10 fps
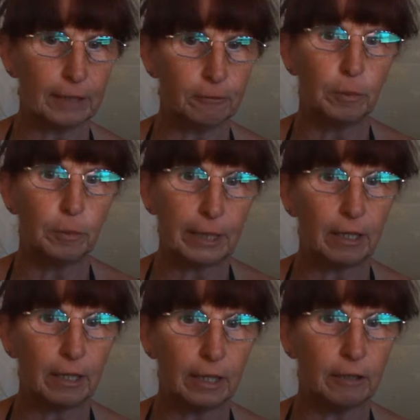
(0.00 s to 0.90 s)
for me that
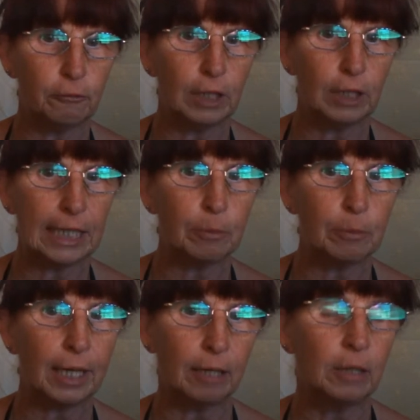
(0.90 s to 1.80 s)
I know really
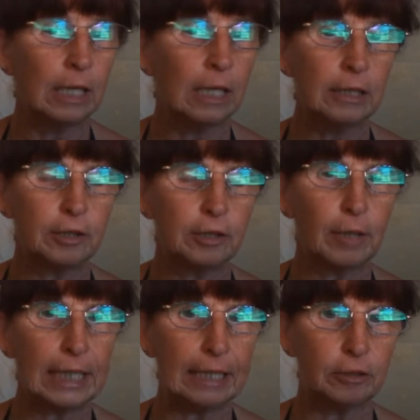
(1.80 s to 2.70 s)
well. So I
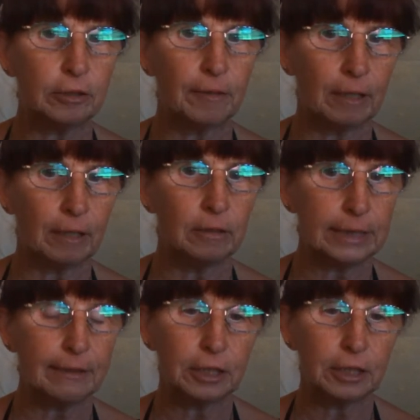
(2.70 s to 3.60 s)
clicked on those in
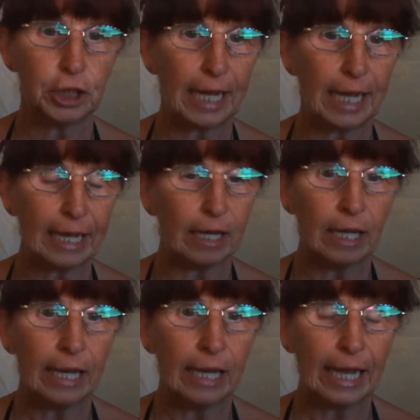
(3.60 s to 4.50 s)
the chat,
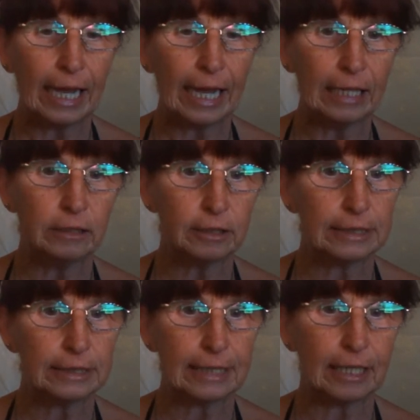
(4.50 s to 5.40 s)
and
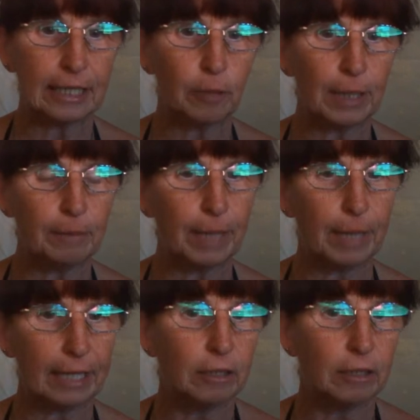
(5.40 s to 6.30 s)
today I went back
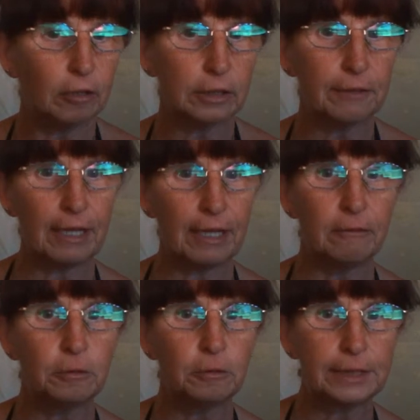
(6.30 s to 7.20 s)
and looked and they're all
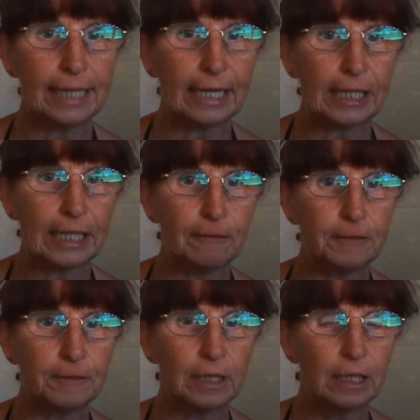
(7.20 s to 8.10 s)
saved.
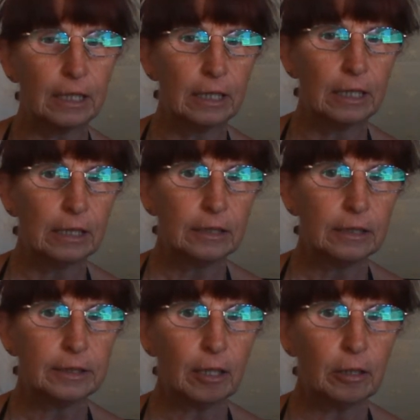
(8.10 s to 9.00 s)

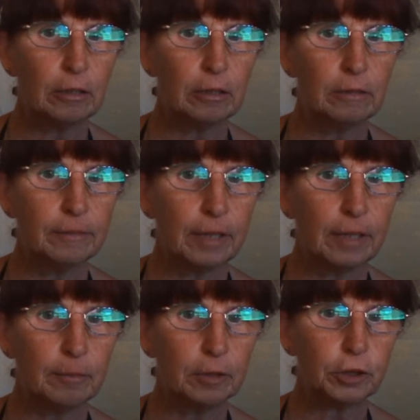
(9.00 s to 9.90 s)
So I'm
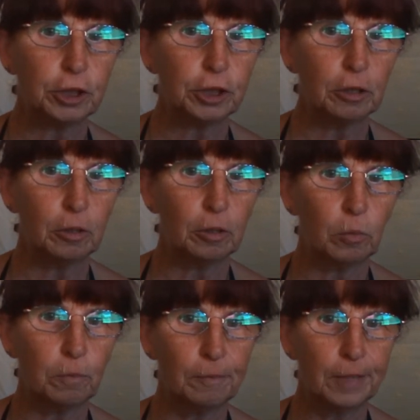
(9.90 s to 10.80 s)
not sure
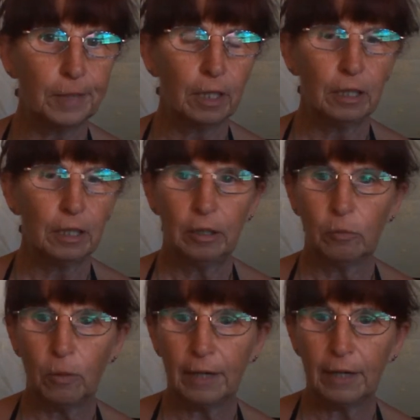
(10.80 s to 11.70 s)

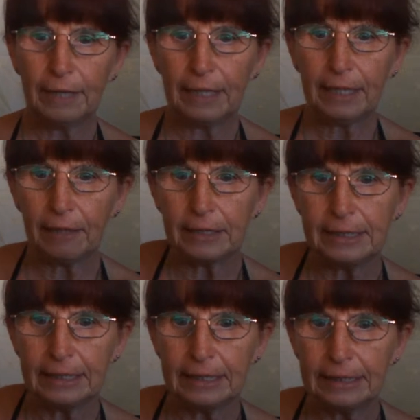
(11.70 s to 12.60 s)
why the others
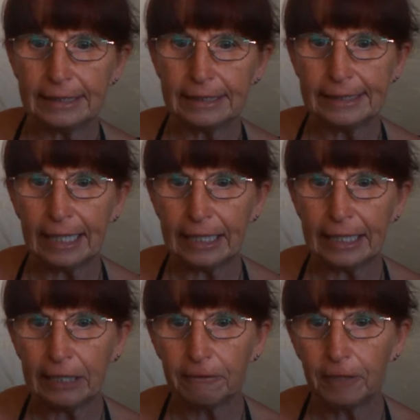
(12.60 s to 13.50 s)
didn't save.